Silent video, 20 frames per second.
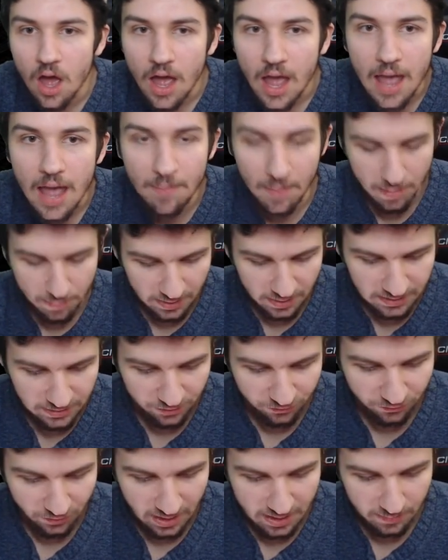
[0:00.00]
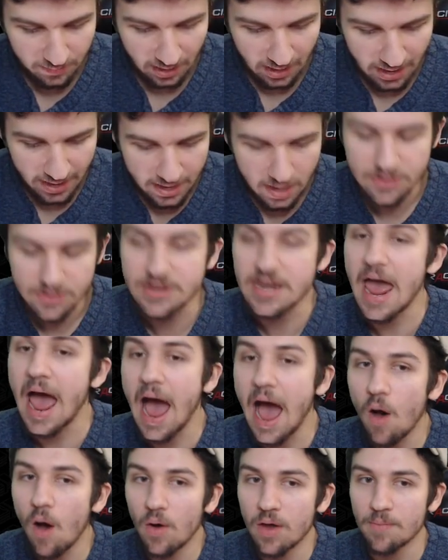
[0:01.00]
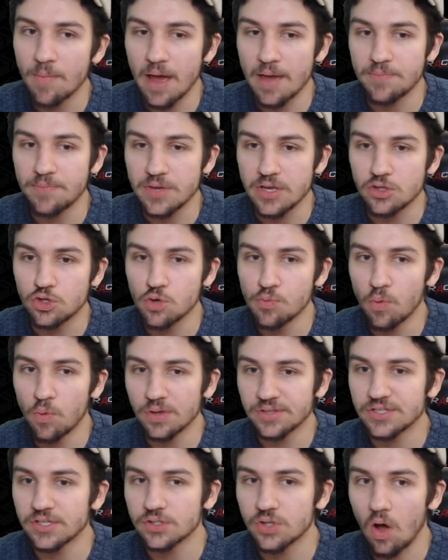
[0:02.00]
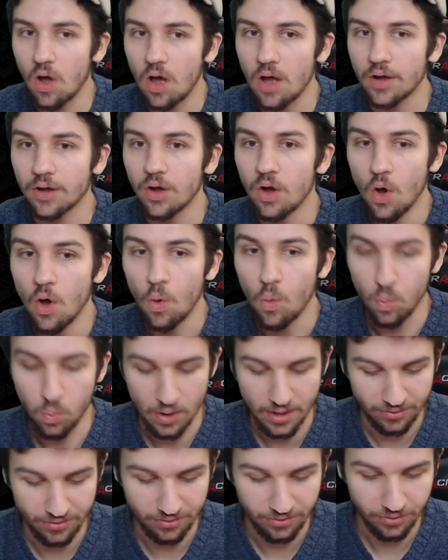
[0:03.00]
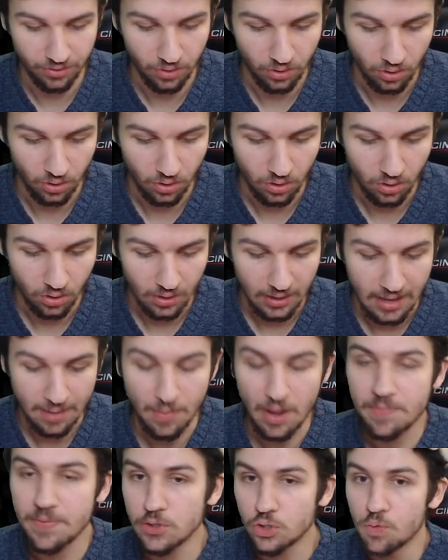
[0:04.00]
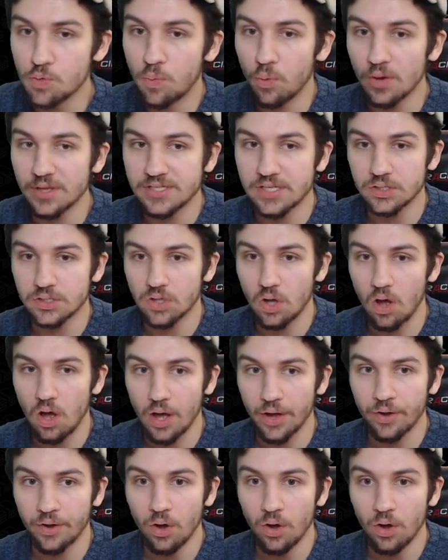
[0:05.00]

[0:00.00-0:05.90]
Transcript: Am I playing the same guy? Now it might be 2.6 hog with... It might be 2.6 hog